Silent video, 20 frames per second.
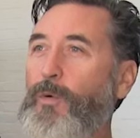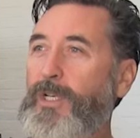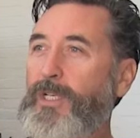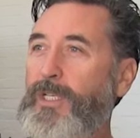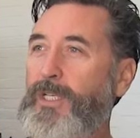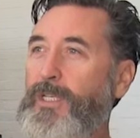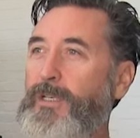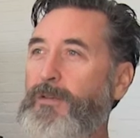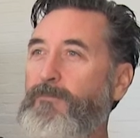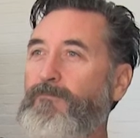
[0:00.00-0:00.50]

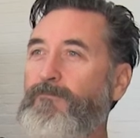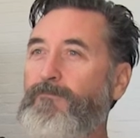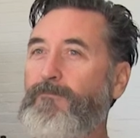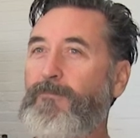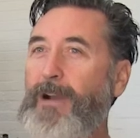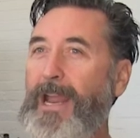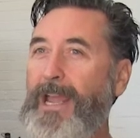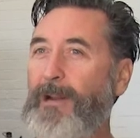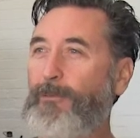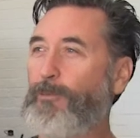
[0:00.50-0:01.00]
was
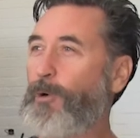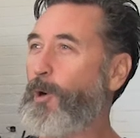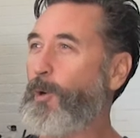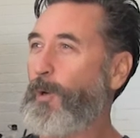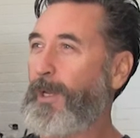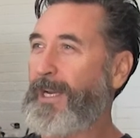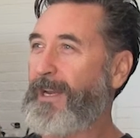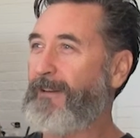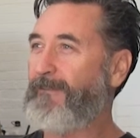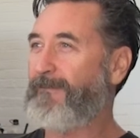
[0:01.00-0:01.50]
rag
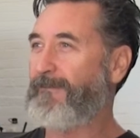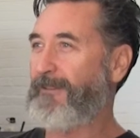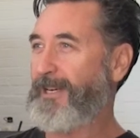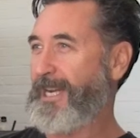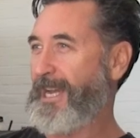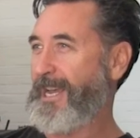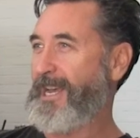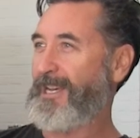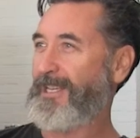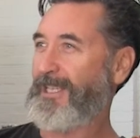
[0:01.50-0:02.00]
rolling
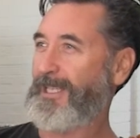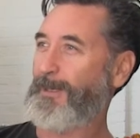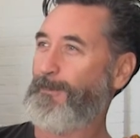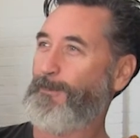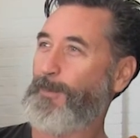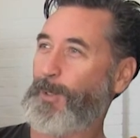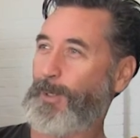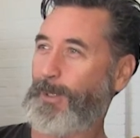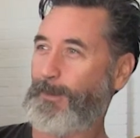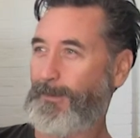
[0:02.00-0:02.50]
every house in
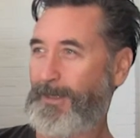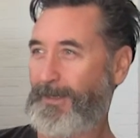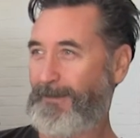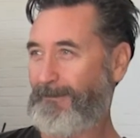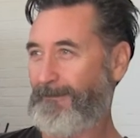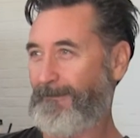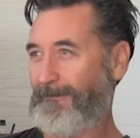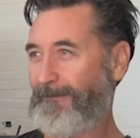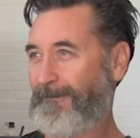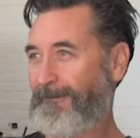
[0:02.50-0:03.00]
Mossman
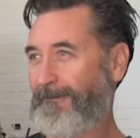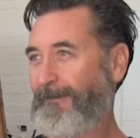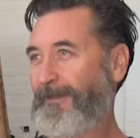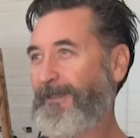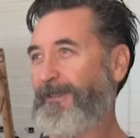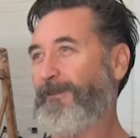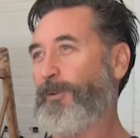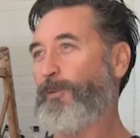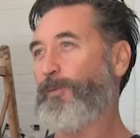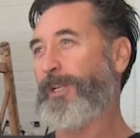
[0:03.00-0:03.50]

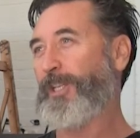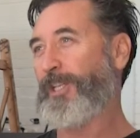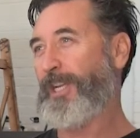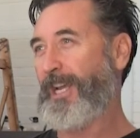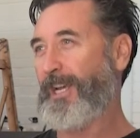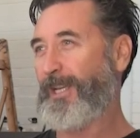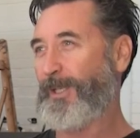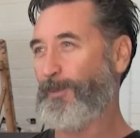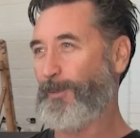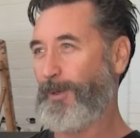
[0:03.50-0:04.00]
for rich
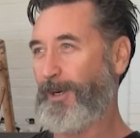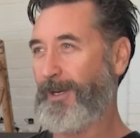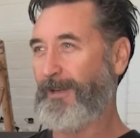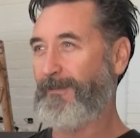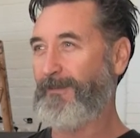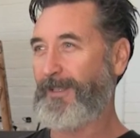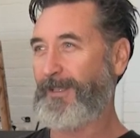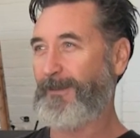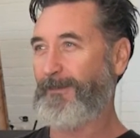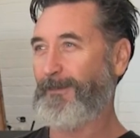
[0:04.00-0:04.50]

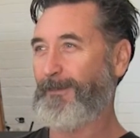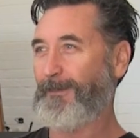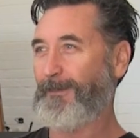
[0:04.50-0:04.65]
housewives.